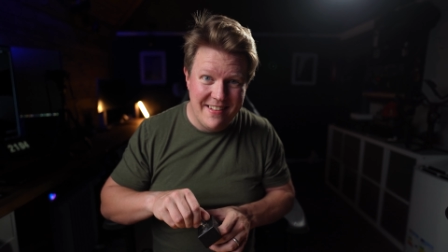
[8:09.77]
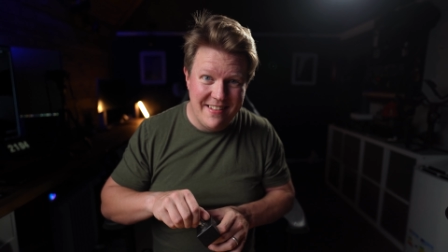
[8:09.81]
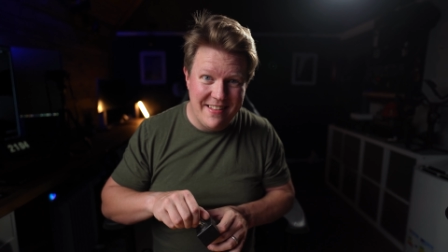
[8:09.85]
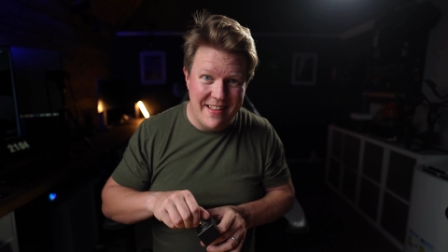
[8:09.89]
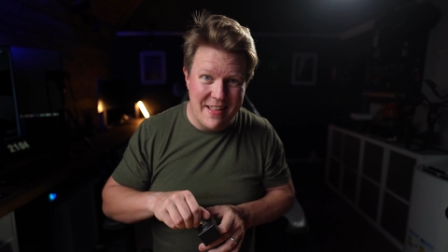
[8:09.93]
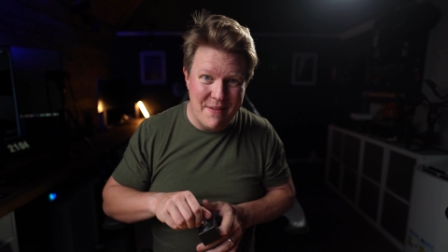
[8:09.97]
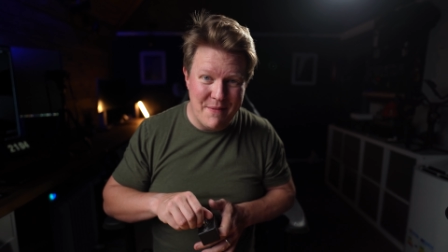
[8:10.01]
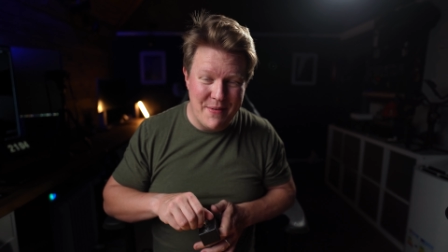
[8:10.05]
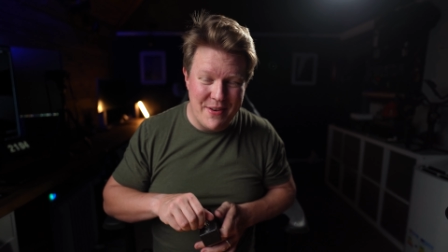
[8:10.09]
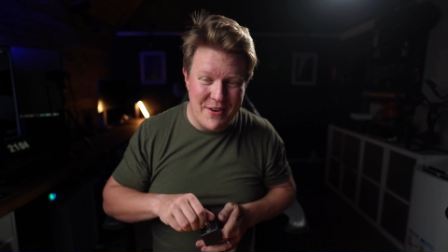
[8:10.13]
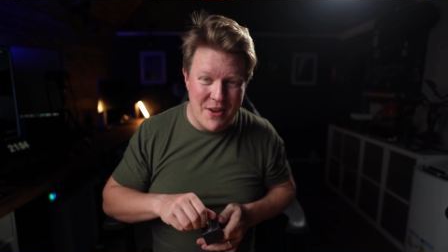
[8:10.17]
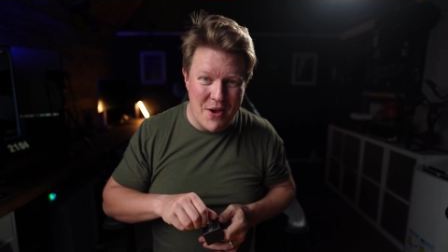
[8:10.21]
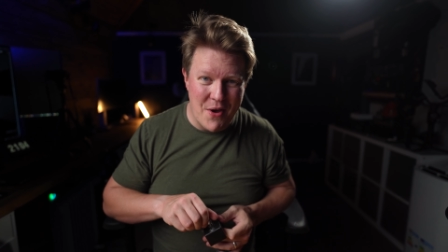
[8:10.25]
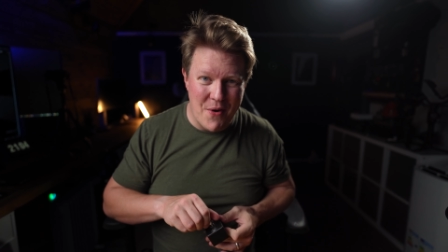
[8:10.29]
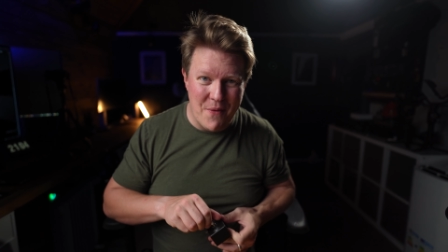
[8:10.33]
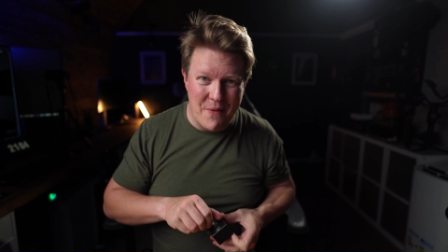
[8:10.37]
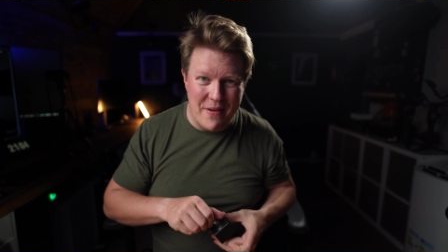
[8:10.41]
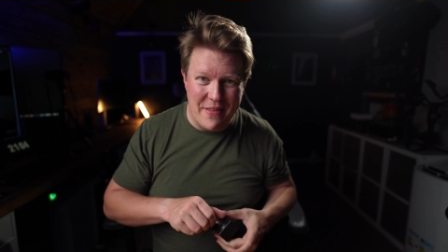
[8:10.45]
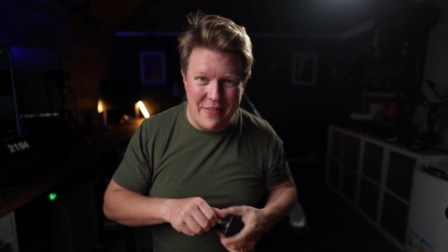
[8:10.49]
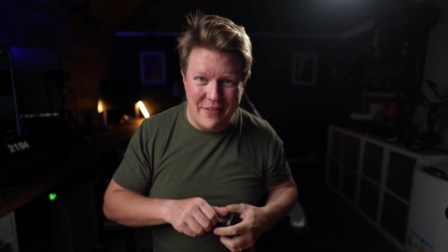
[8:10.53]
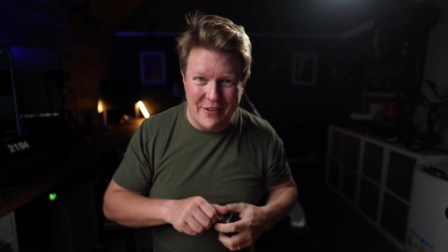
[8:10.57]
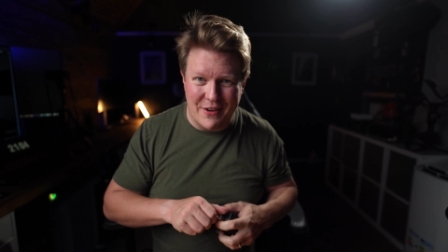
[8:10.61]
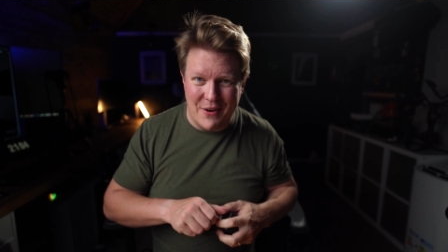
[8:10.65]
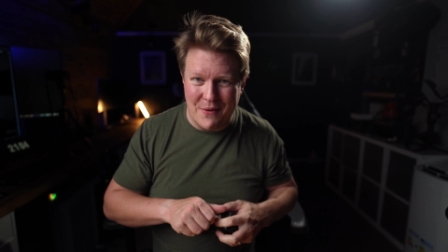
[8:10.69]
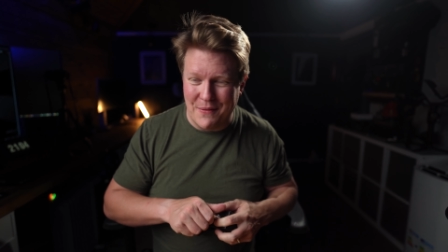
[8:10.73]
let me know
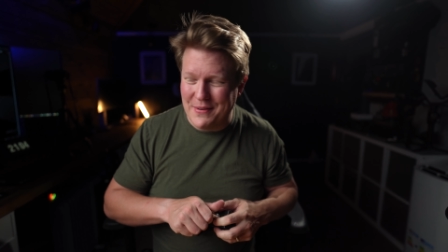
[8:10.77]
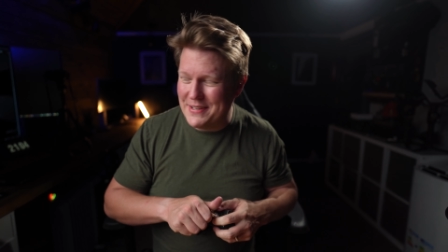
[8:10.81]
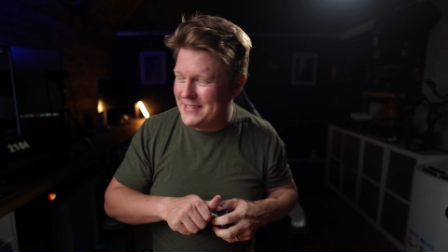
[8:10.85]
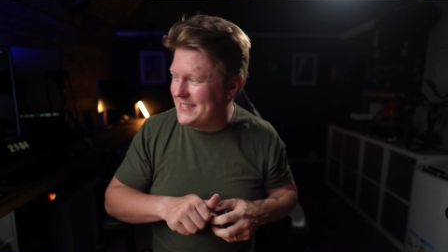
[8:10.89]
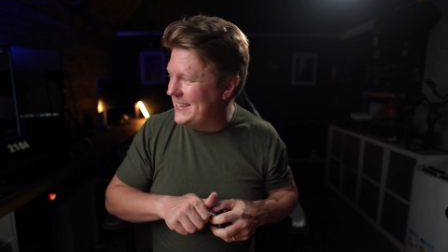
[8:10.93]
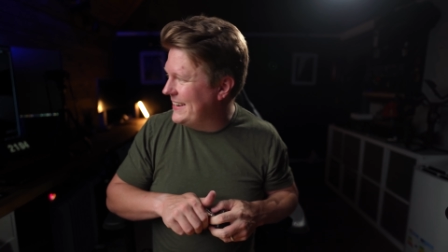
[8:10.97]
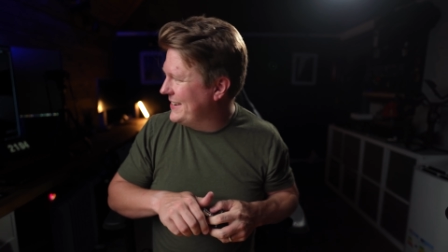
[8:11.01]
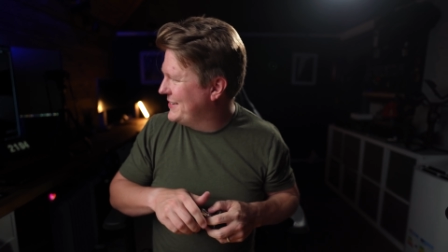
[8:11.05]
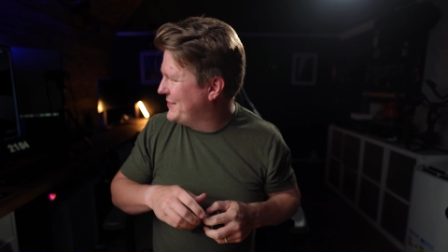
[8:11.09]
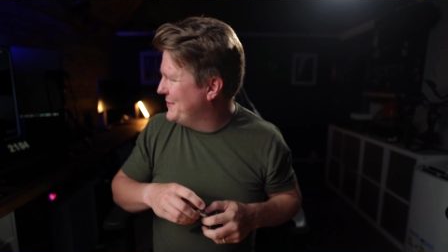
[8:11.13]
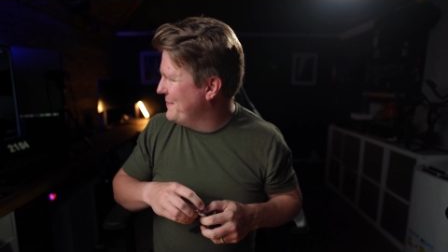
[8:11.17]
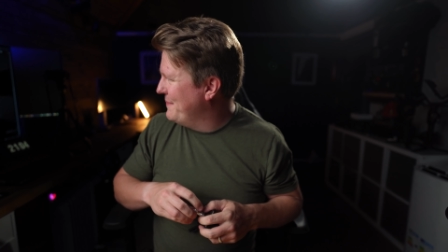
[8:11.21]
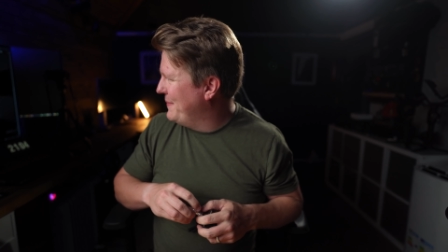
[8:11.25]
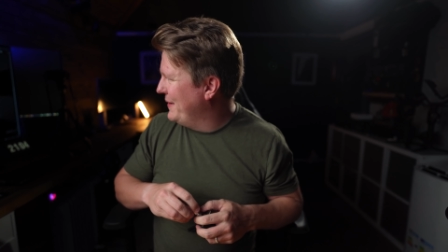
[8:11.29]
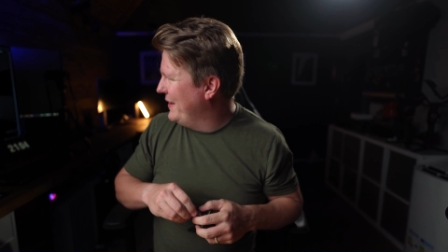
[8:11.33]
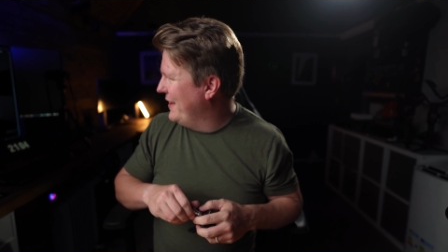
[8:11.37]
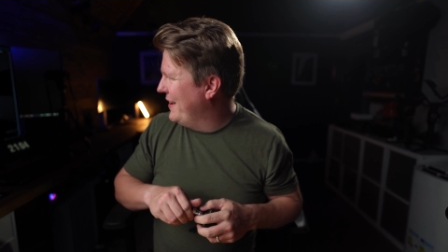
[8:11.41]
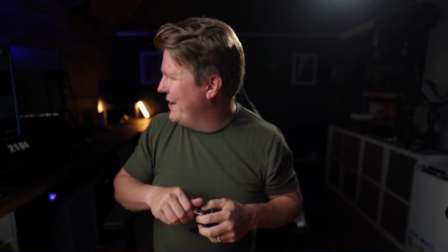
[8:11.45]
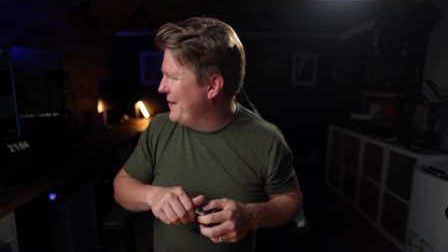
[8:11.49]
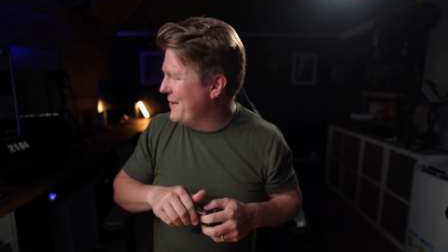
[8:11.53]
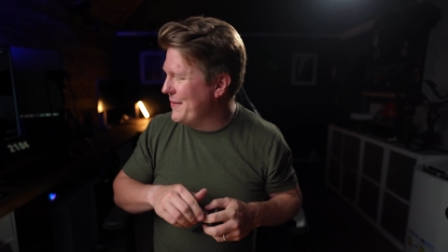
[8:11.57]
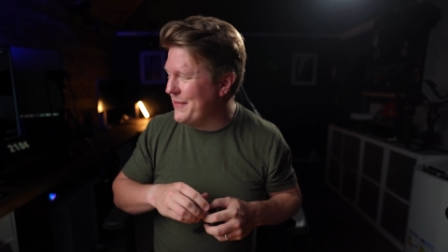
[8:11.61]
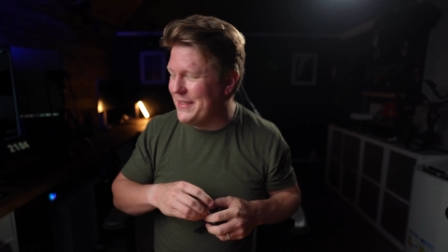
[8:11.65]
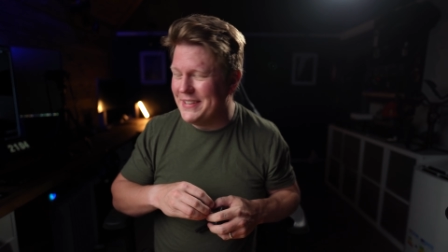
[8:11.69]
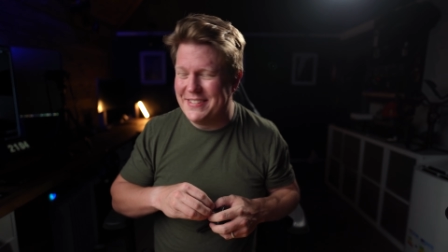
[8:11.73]
in the comment section
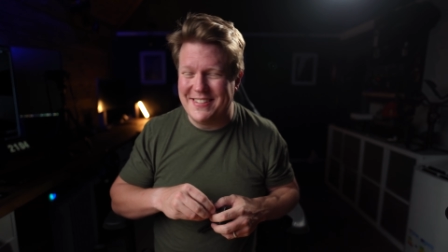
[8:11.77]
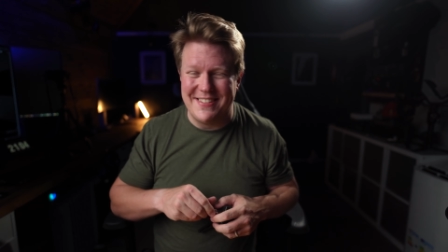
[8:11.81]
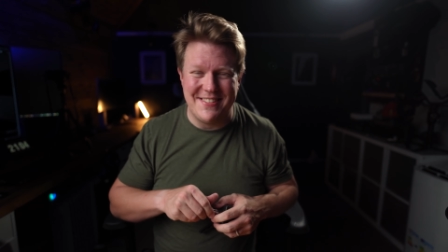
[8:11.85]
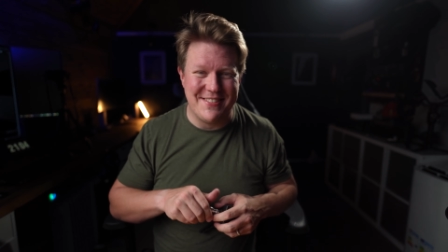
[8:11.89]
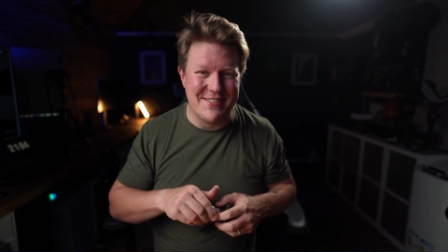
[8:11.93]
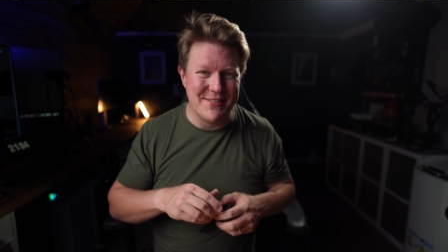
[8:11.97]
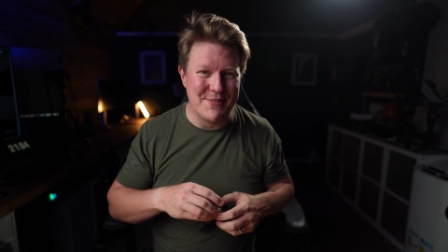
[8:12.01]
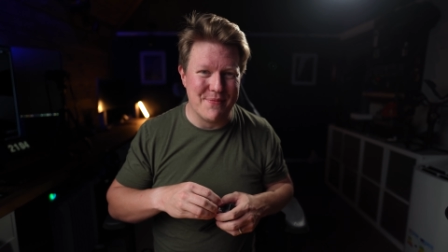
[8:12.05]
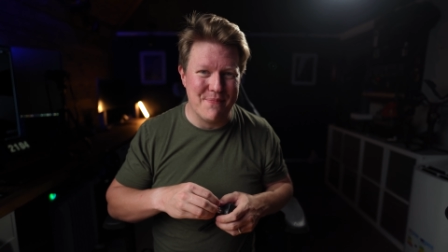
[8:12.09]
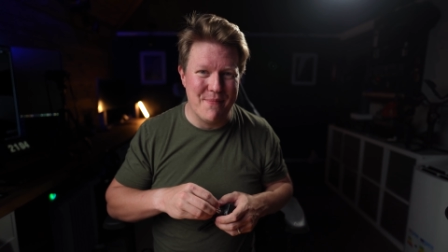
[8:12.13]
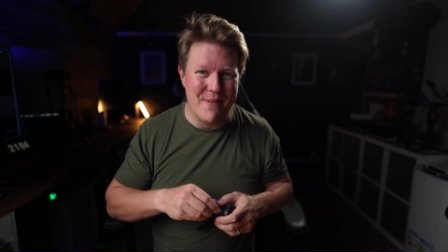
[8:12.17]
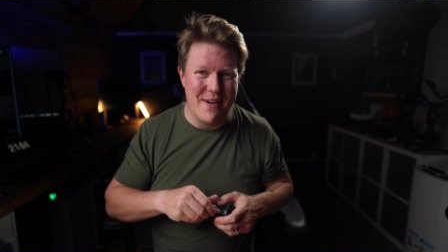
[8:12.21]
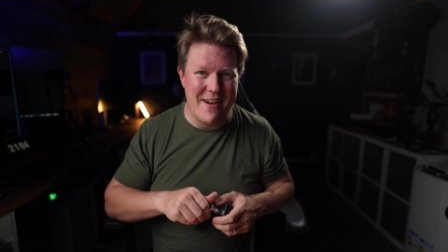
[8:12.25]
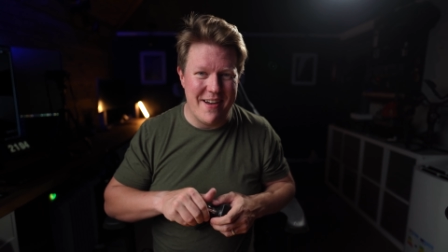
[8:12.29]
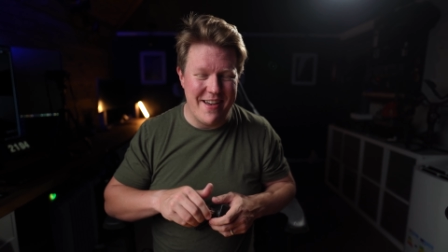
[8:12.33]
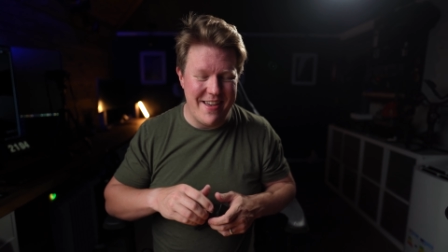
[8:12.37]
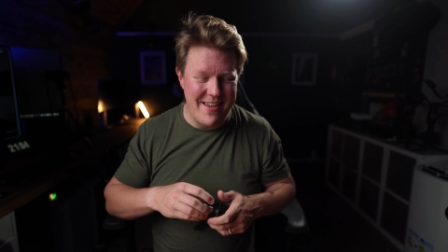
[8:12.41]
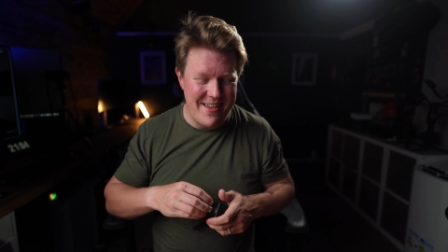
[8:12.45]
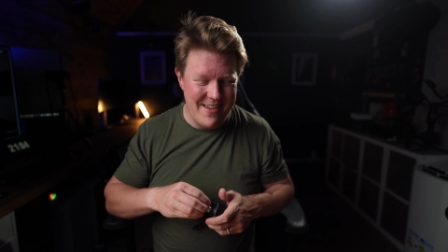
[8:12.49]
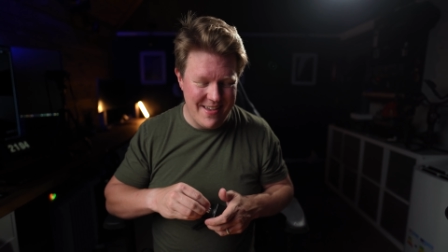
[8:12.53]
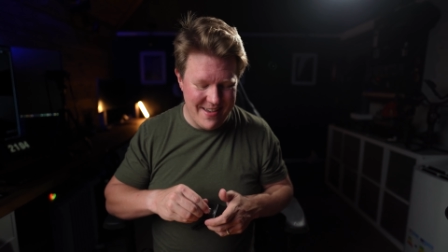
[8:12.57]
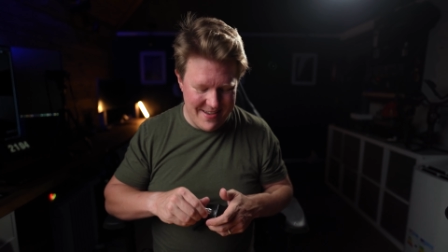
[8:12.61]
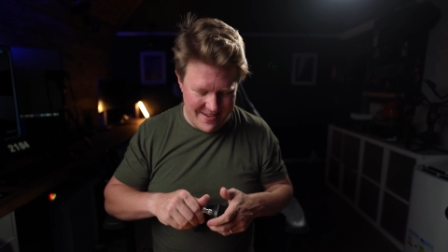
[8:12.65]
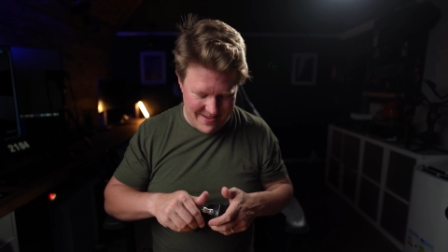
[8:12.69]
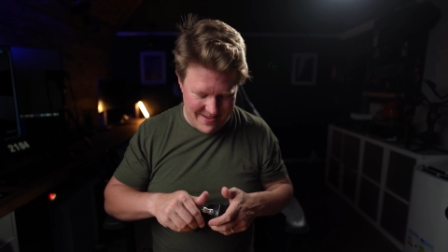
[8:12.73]
below. This is just my,